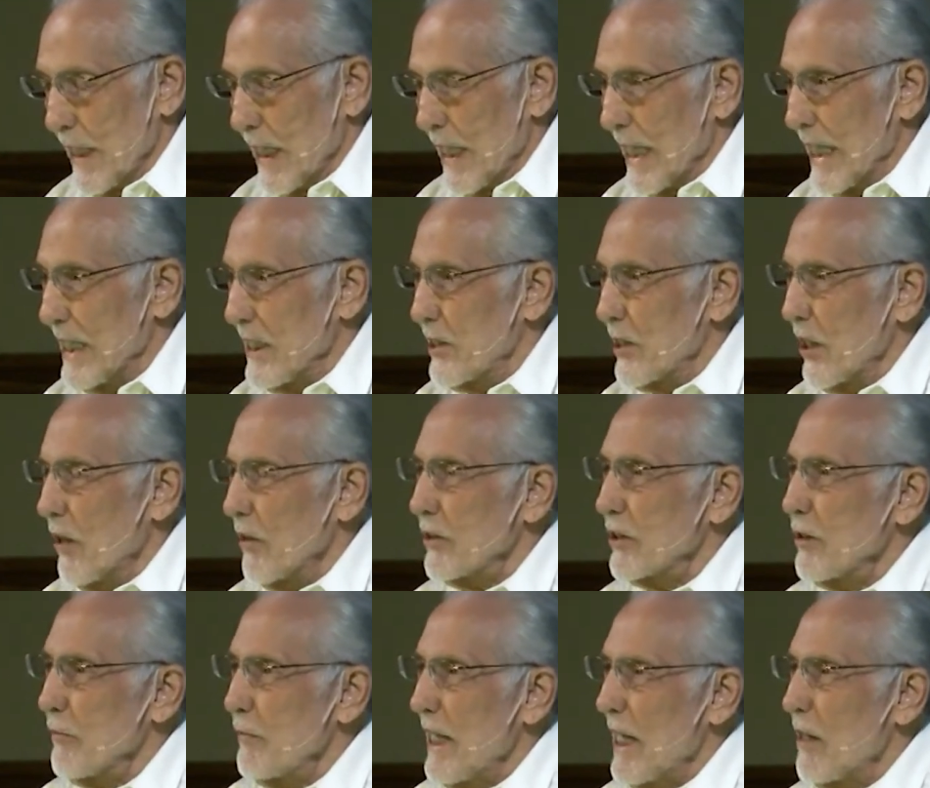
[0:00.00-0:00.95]
He
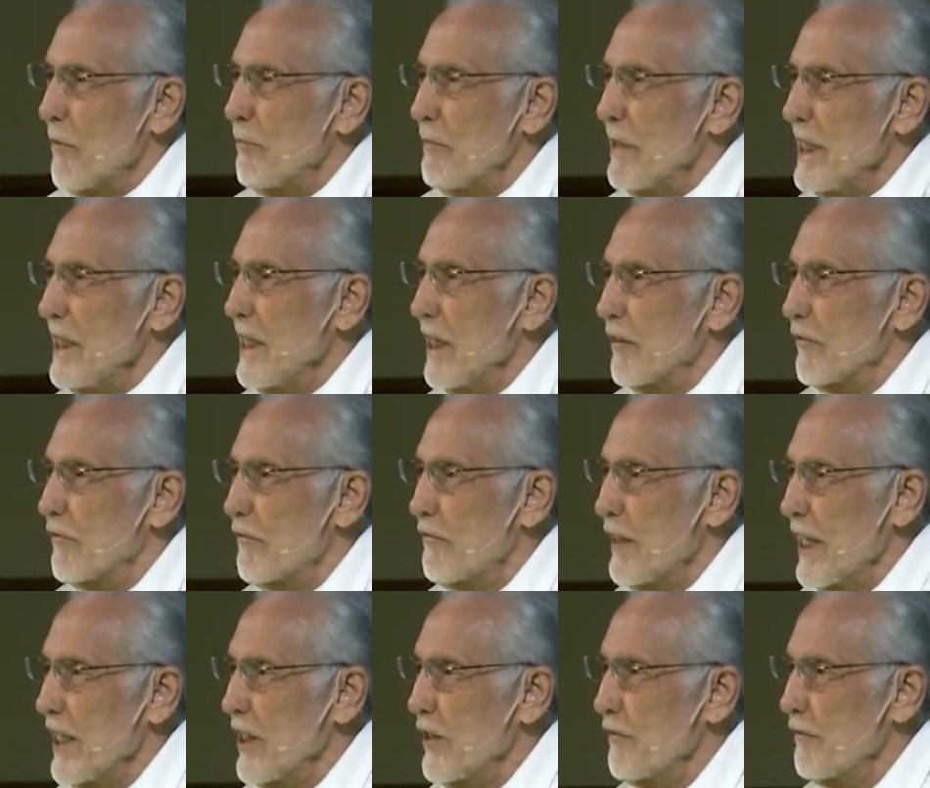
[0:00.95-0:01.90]
talked about being
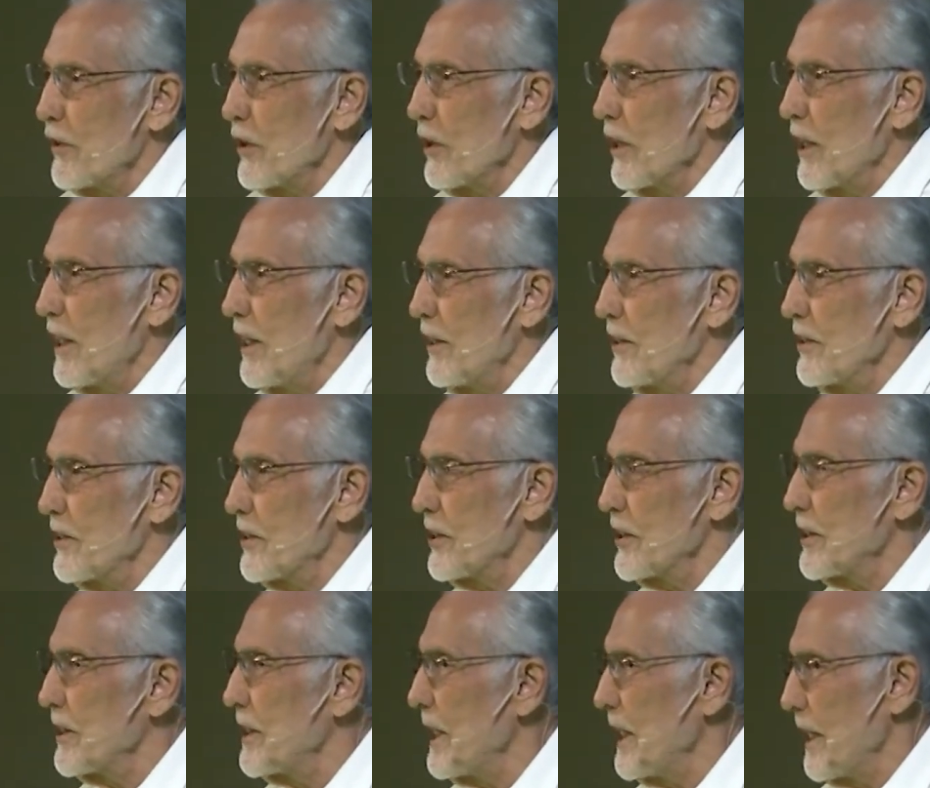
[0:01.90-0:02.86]
faithful unto
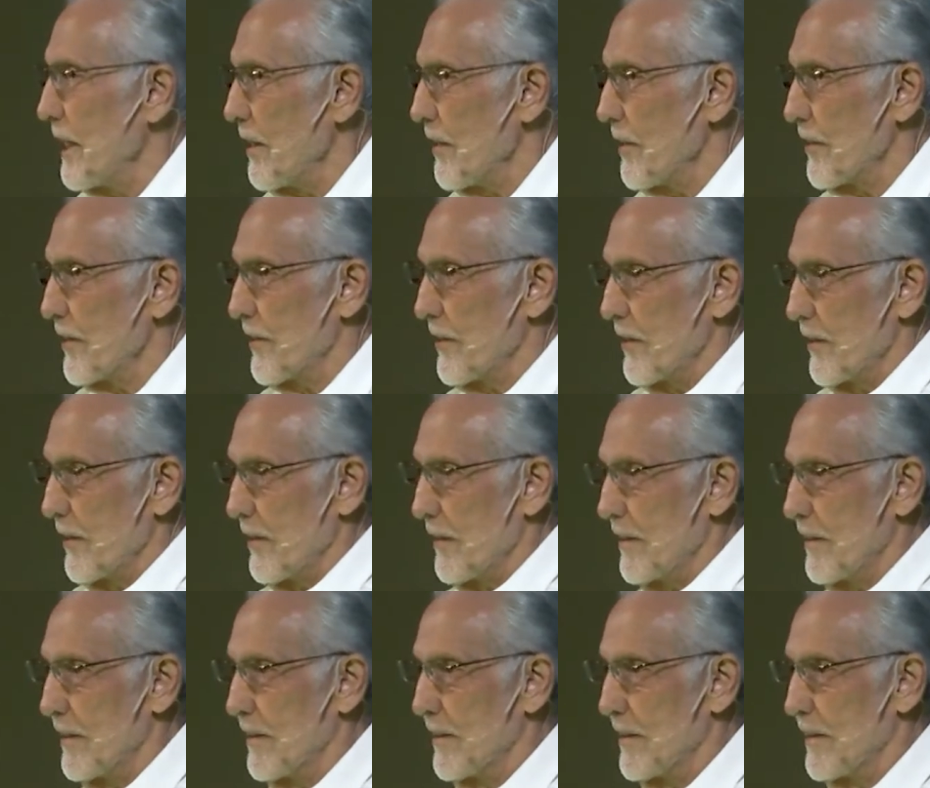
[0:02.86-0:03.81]
death,
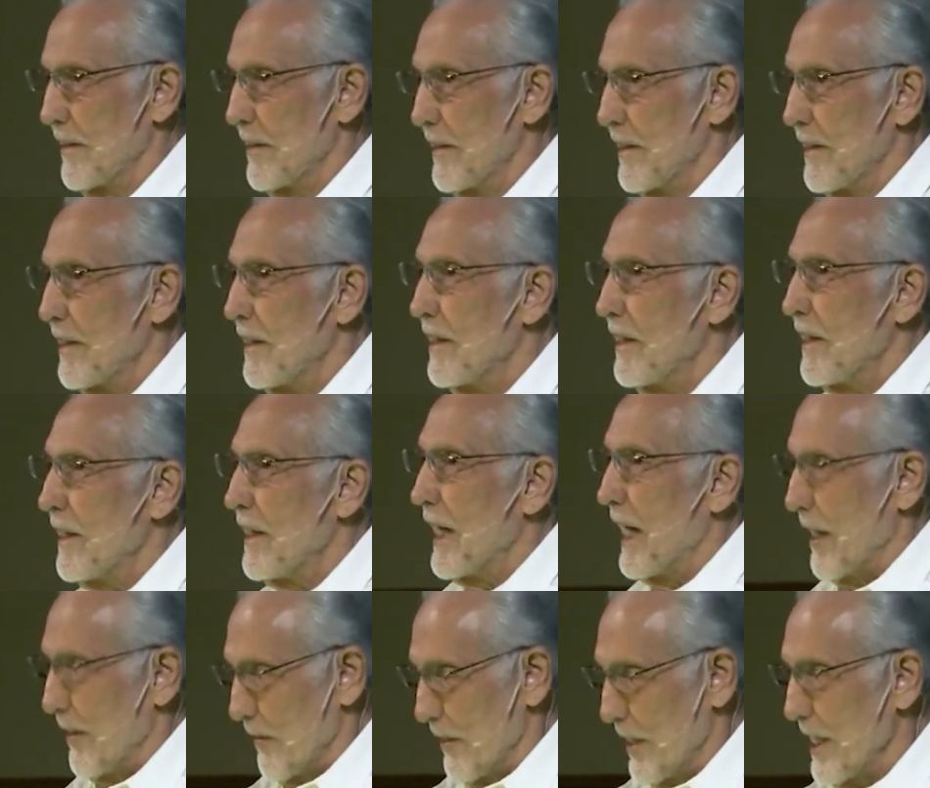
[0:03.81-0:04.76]

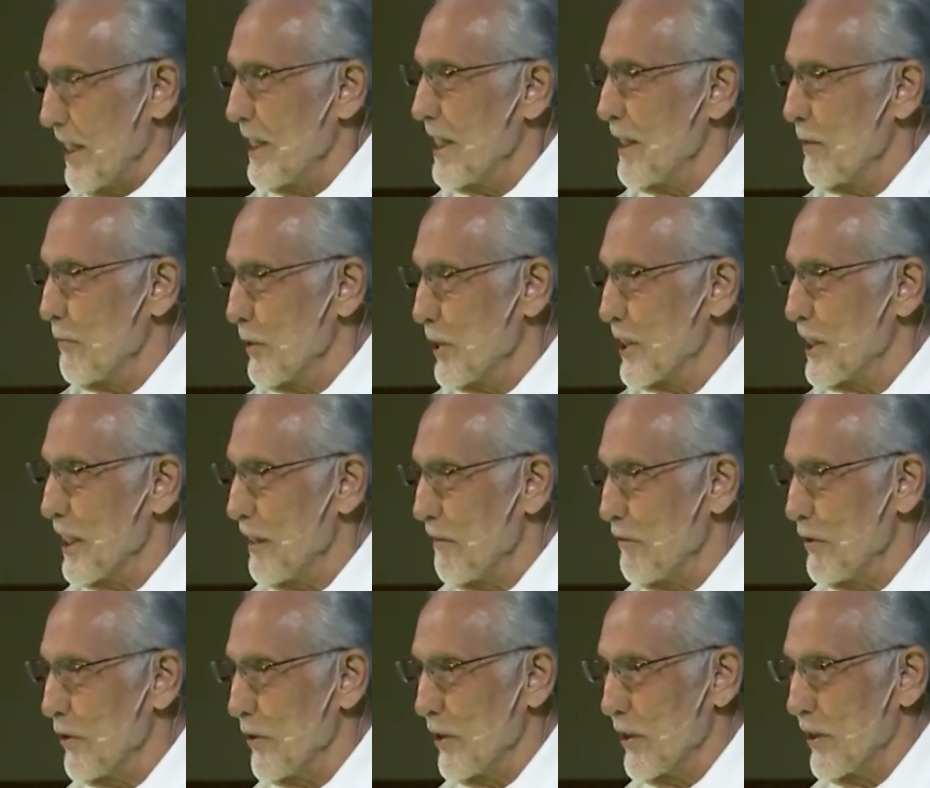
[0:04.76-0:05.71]
and then he would give
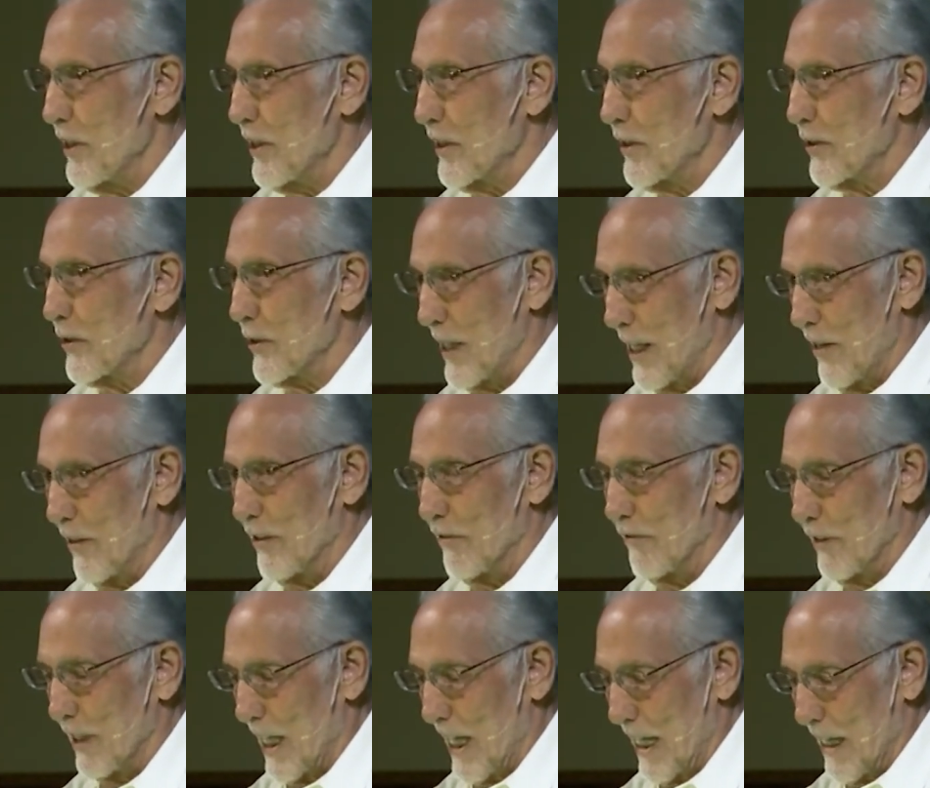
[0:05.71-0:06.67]
you a crown
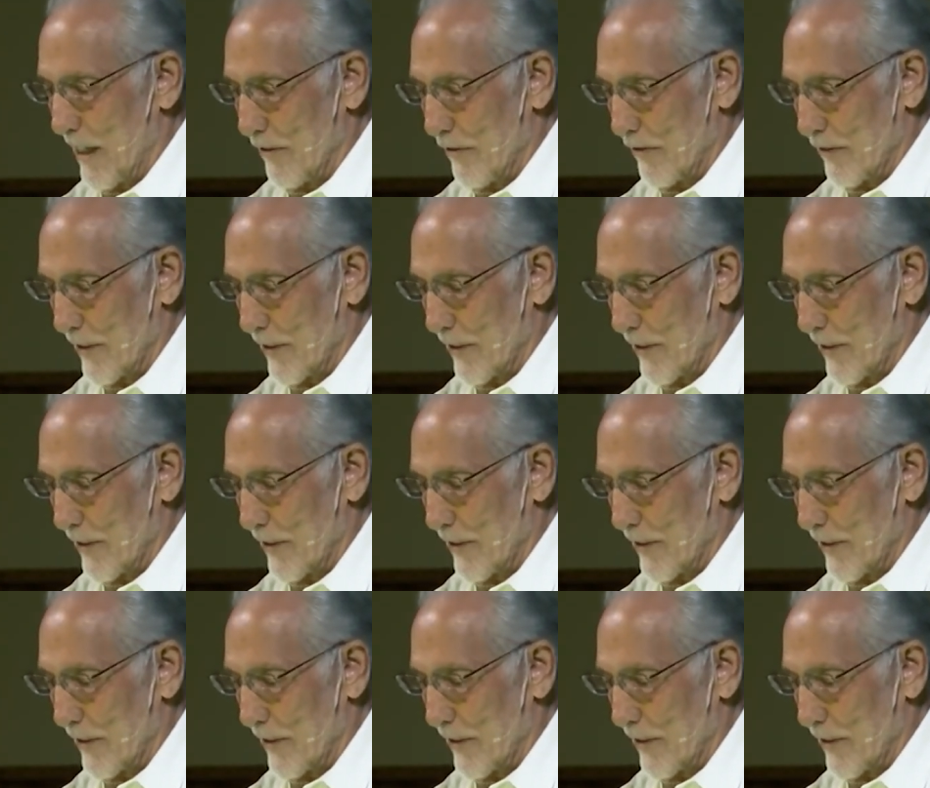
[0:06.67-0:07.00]
of life.